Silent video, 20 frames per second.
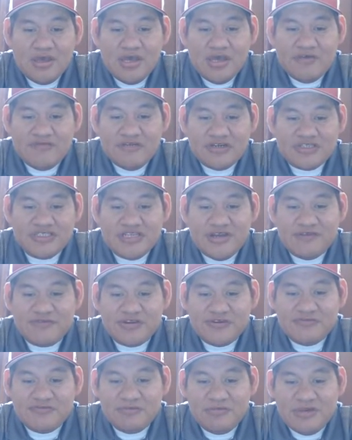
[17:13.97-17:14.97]
If you're
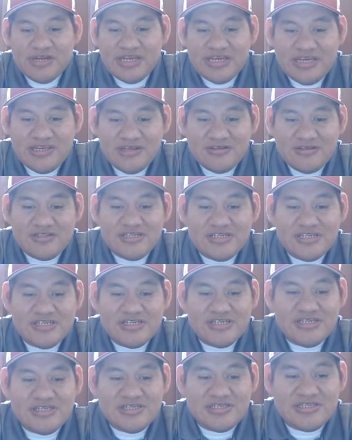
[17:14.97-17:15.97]
suffering from an
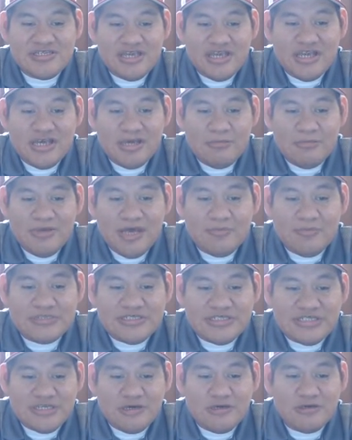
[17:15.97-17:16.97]
illness,
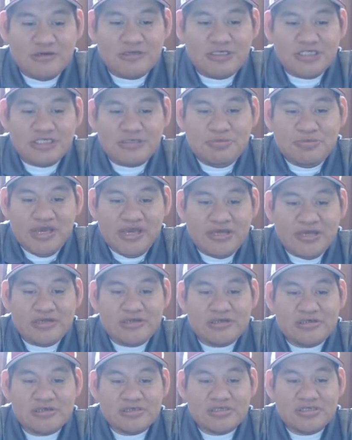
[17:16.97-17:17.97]
episodes,
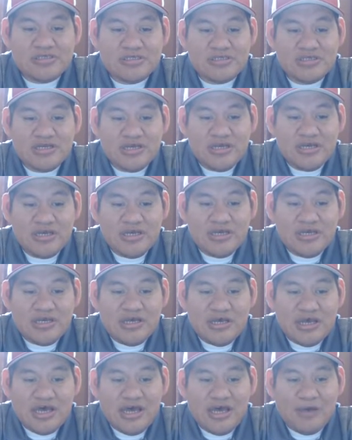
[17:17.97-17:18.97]
spells,
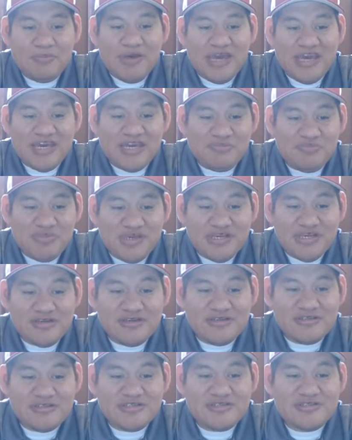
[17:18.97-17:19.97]
paying
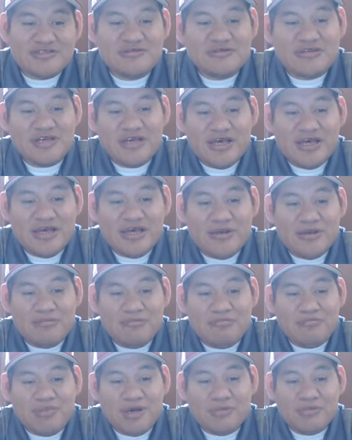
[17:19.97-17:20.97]
bills,
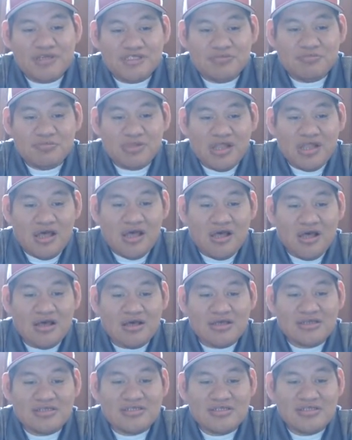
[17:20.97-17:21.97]
publish
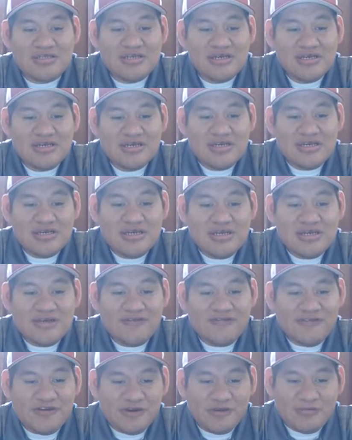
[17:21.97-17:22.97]
blogs,
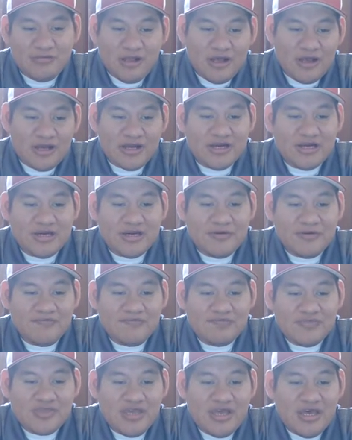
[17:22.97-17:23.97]
if you're a blogger,
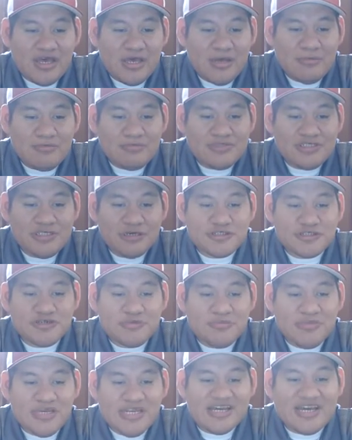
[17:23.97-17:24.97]
social
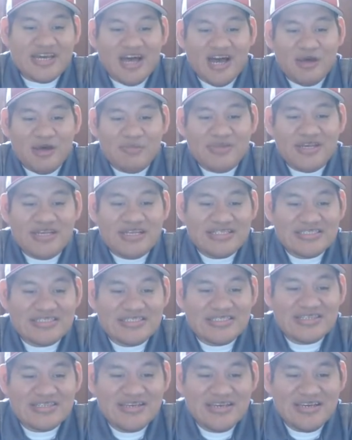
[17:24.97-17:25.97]
media
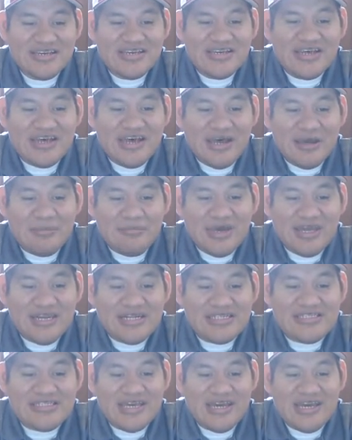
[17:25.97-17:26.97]
comments,
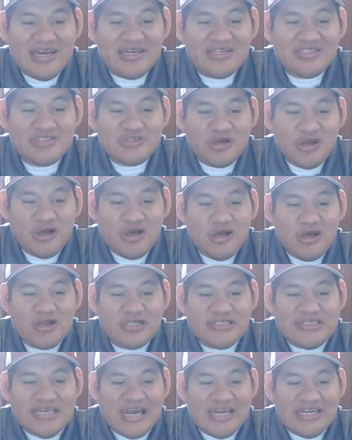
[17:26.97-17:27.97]
meditate,
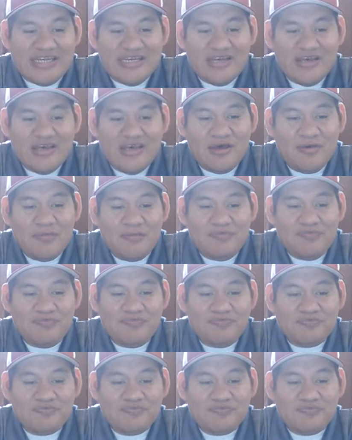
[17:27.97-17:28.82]
draw, tidy up,